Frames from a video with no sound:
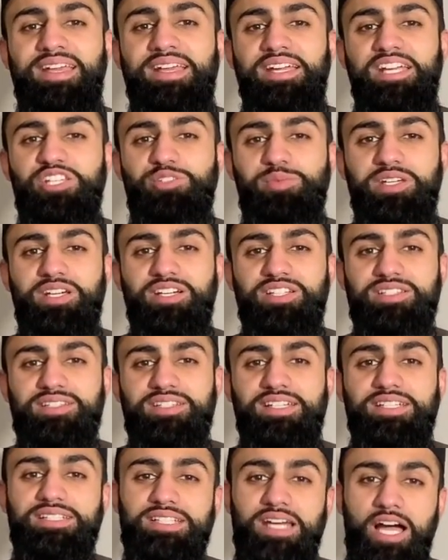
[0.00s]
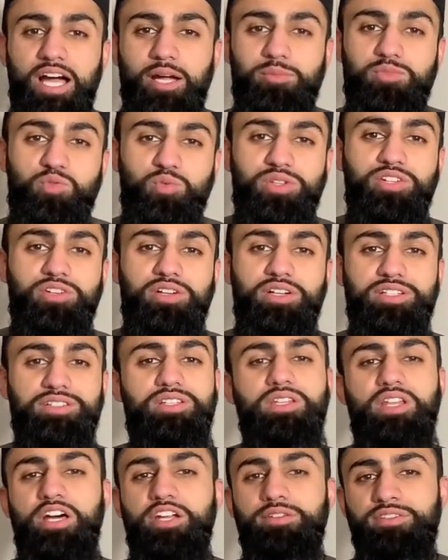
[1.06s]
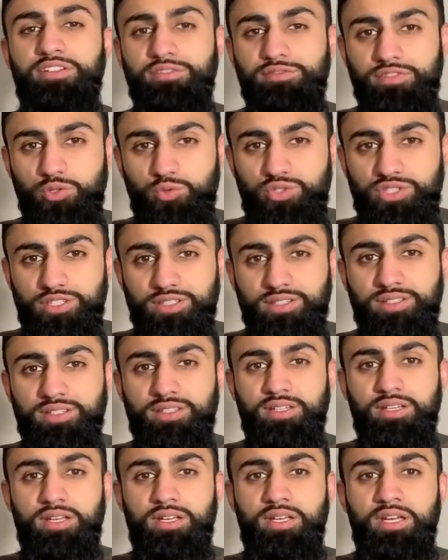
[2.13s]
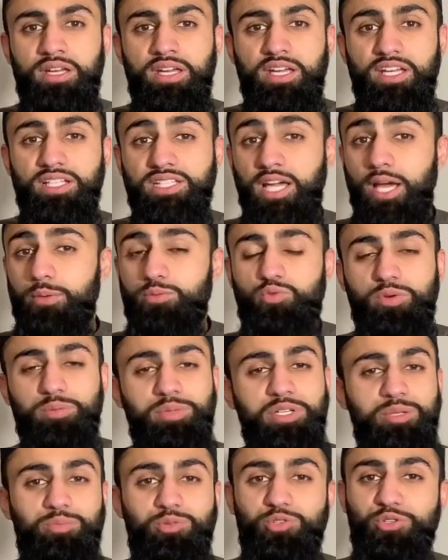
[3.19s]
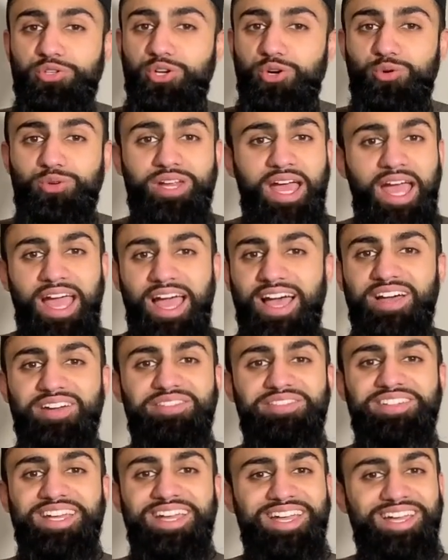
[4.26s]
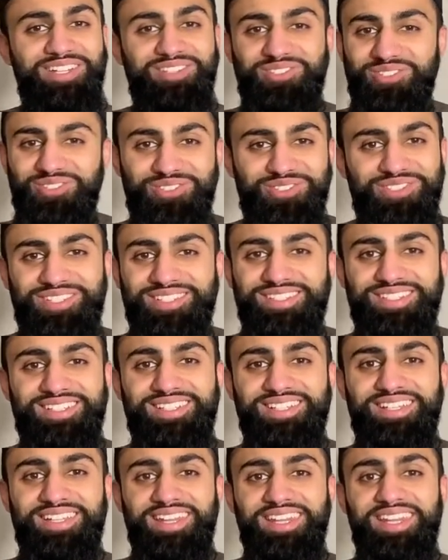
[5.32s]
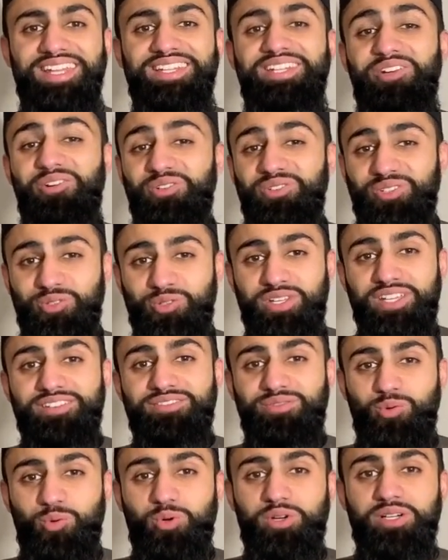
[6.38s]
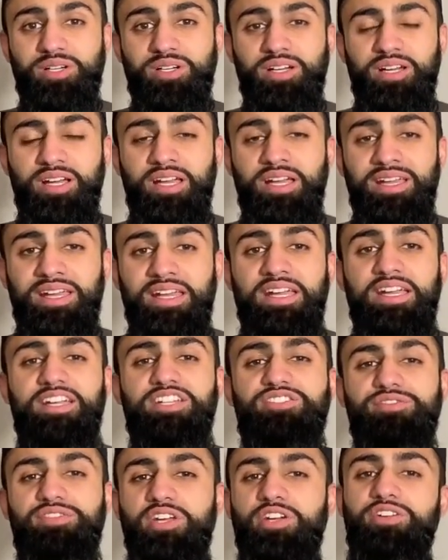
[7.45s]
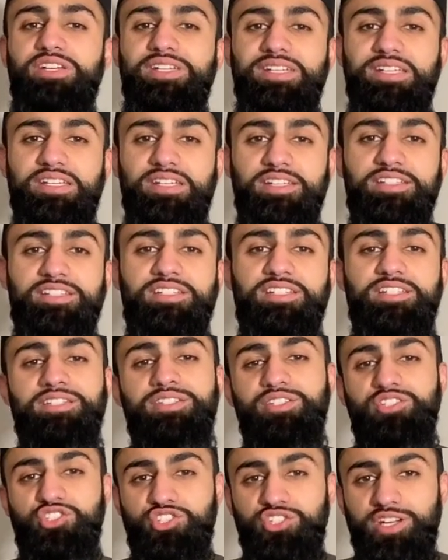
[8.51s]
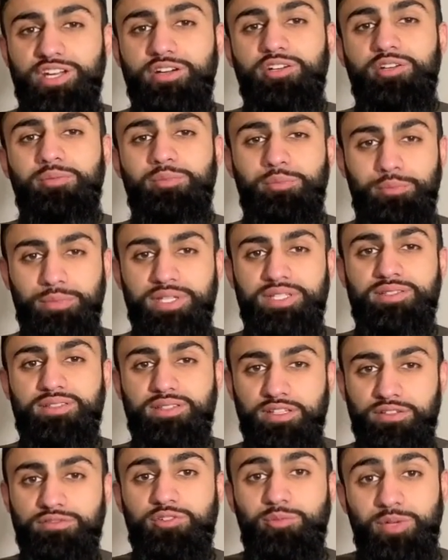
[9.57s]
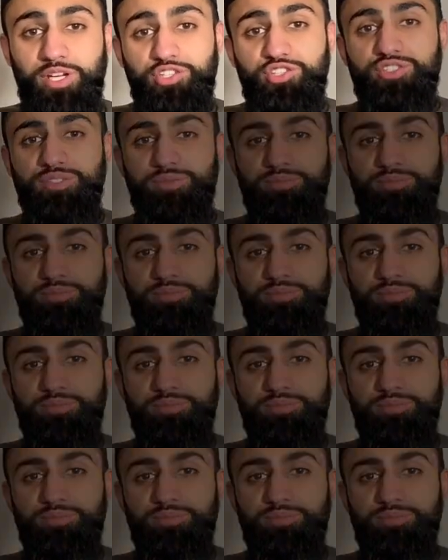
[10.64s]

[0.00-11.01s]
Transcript: is because in times when there is a lot of confusion, in times where people don't have the answers that they are looking for, it's very easy to share misinformation.